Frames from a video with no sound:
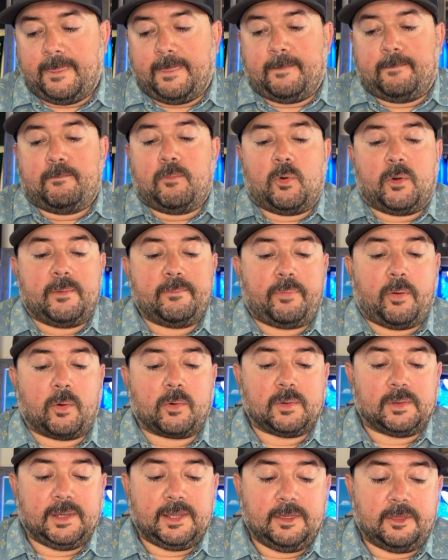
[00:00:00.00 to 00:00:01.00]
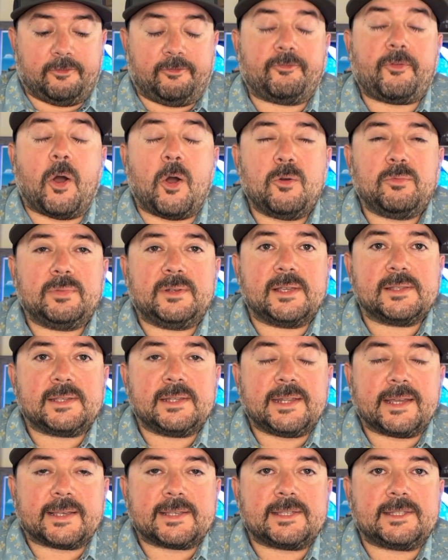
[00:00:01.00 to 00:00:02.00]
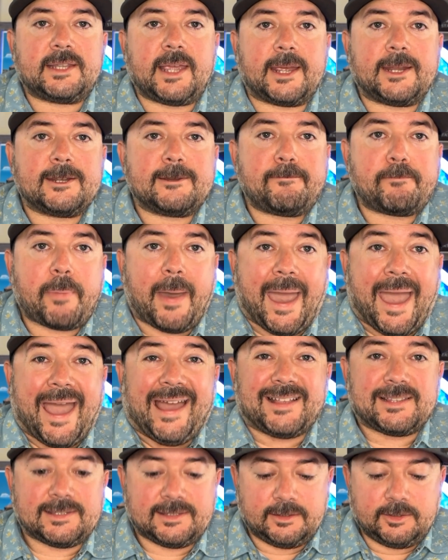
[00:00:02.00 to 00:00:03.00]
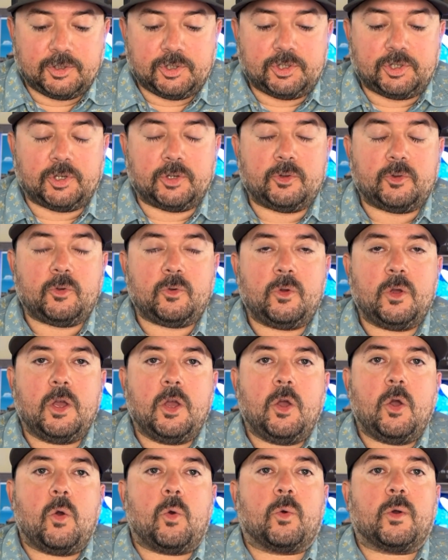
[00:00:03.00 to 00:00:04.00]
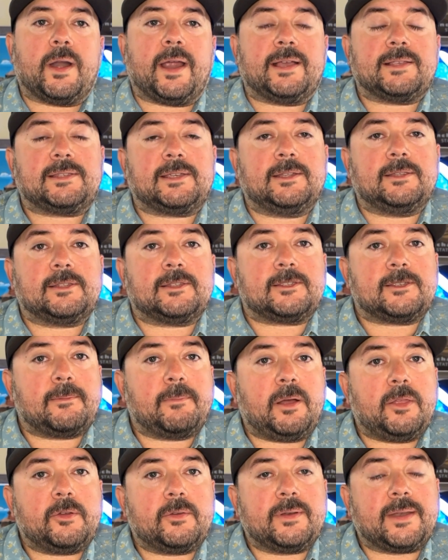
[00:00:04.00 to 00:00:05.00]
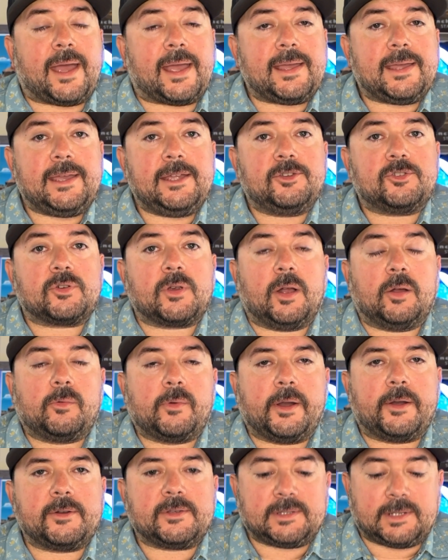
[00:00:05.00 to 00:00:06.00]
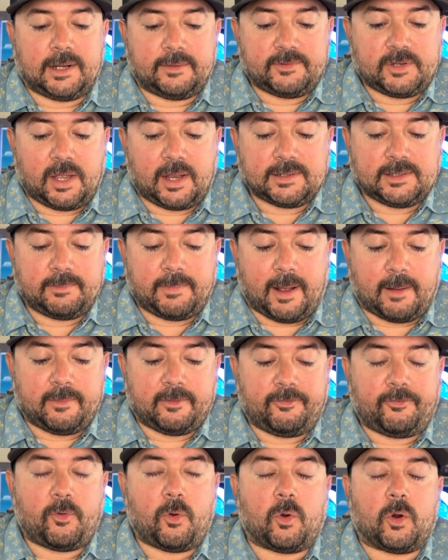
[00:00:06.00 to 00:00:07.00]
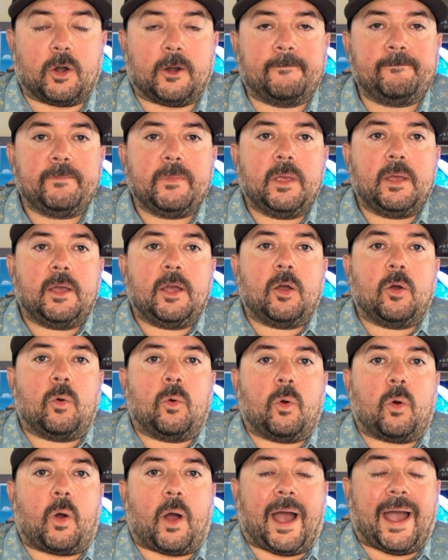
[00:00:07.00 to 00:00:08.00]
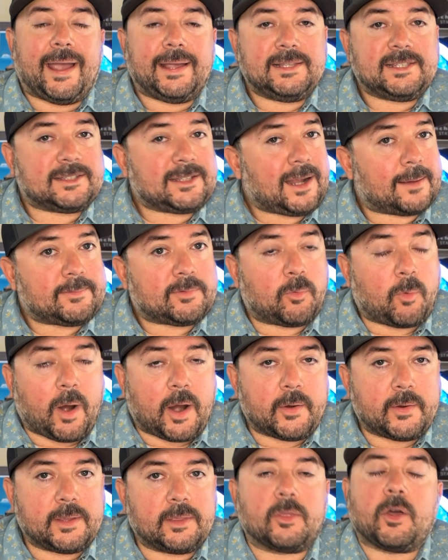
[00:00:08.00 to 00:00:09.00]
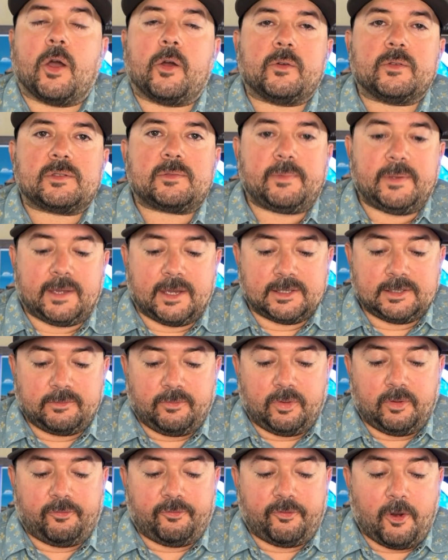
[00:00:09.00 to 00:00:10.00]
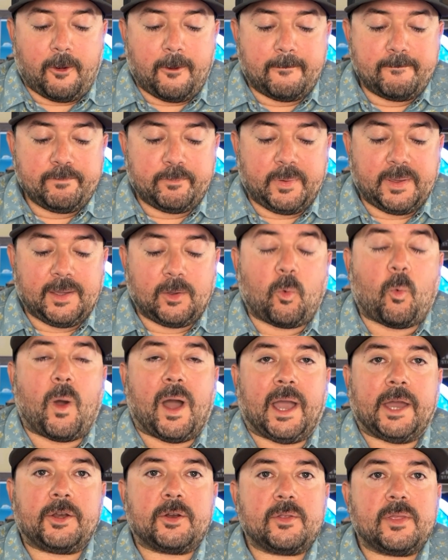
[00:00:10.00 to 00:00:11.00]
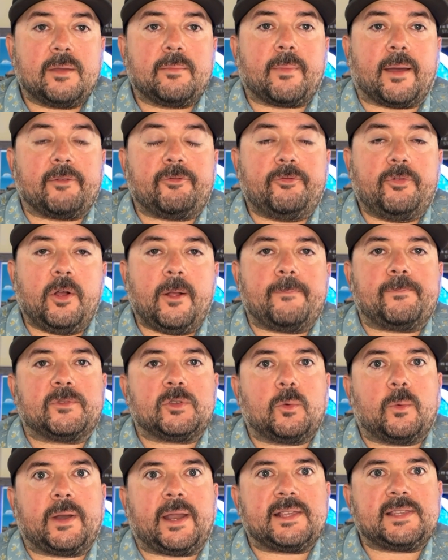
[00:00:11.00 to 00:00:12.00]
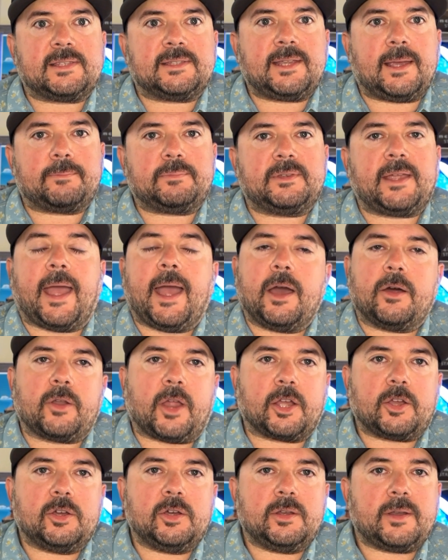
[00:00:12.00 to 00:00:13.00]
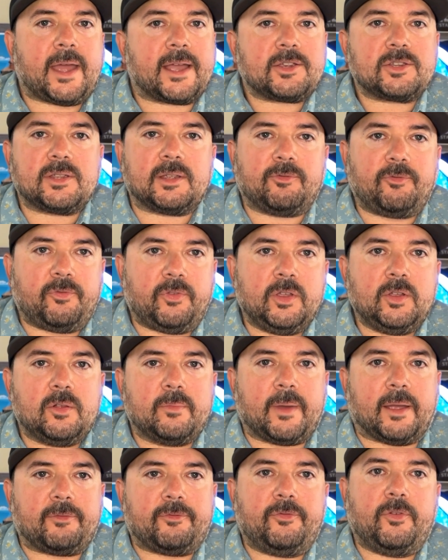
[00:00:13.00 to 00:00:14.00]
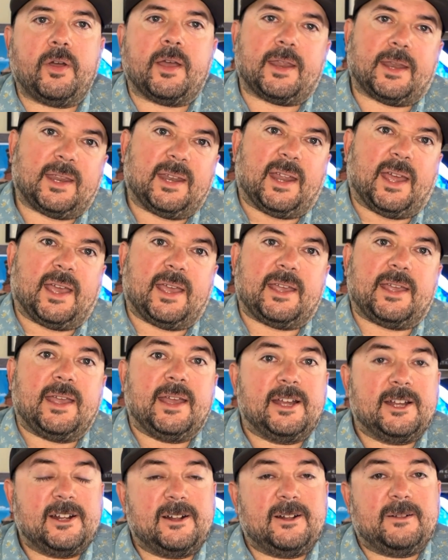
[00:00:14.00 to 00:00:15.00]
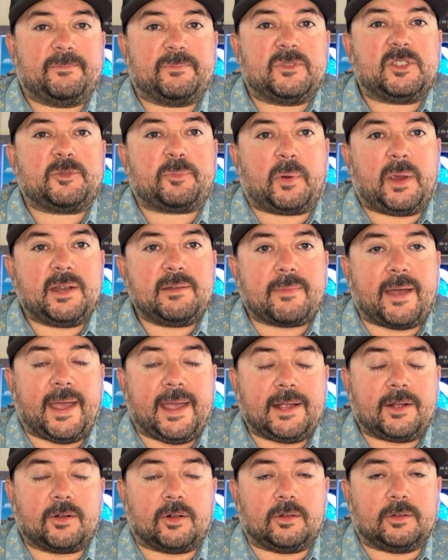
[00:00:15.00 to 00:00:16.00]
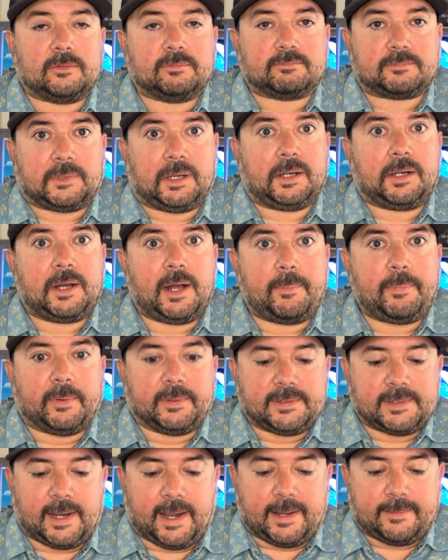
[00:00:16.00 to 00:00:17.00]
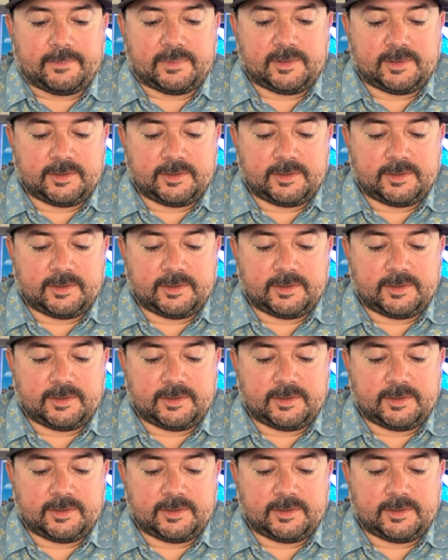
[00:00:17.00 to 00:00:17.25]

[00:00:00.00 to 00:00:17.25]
More importantly, the foam doesn't extend past the shoe, whereas in some other Nike trail runners that I've talked about before, I stopped wearing those because of the foam being wider than my foot, so when I stepped down, I couldn't actually feel my foot, and I sprained my ankle a couple times.